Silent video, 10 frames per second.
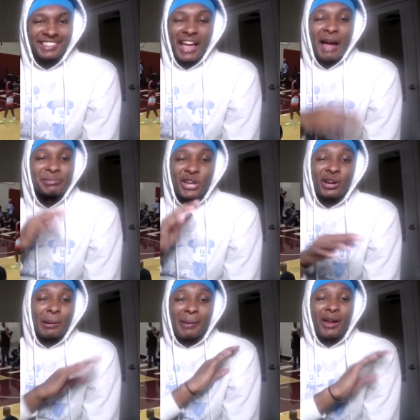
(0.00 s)
I'm
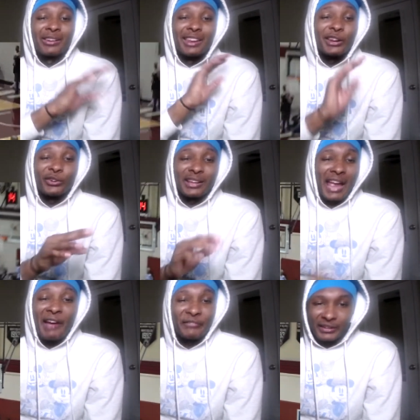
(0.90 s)
talking about literally
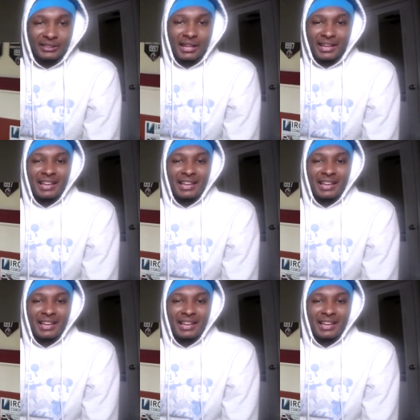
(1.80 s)
everything.